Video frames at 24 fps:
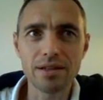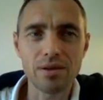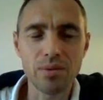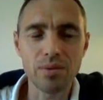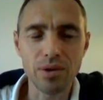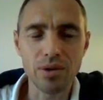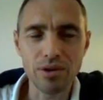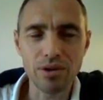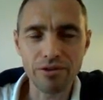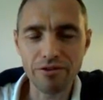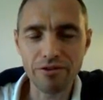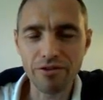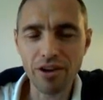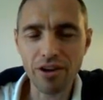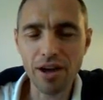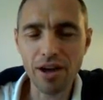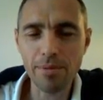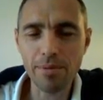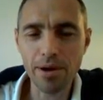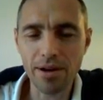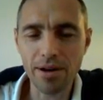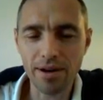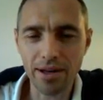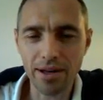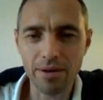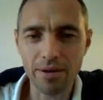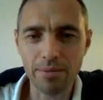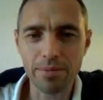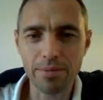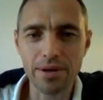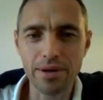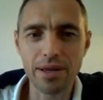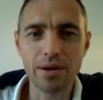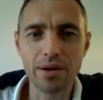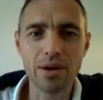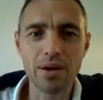we're not a fly by night
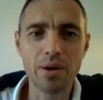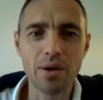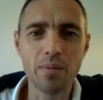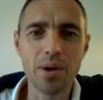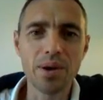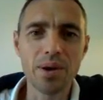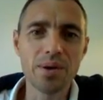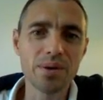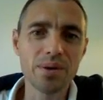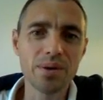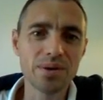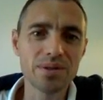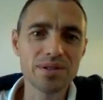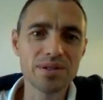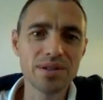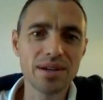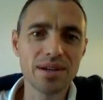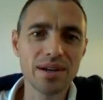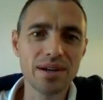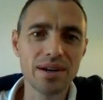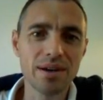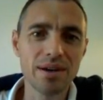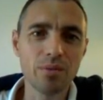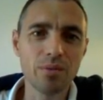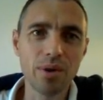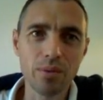company, and we're not uh,